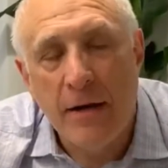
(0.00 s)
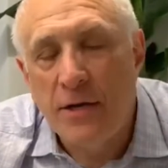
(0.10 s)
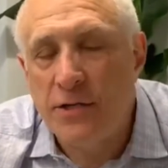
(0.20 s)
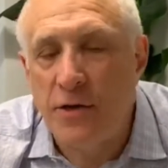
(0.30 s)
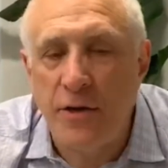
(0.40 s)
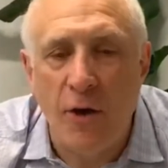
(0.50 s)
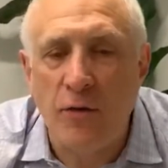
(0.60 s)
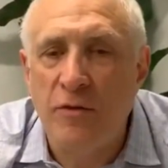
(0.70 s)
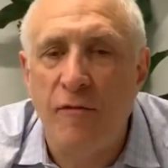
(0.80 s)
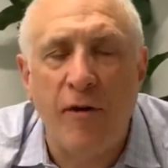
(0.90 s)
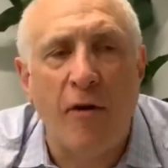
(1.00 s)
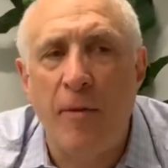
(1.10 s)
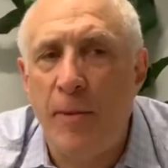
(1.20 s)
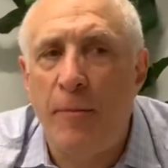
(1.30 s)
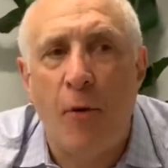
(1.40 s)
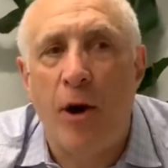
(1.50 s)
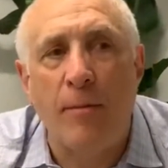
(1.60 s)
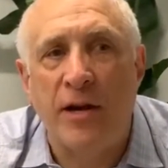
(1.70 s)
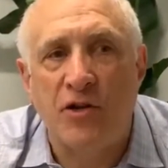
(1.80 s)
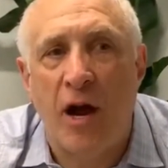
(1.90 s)
So, it was a very big part of
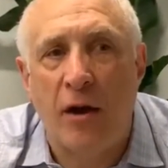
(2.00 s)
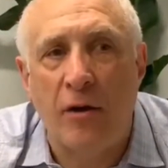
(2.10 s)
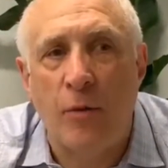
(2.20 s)
my childhood.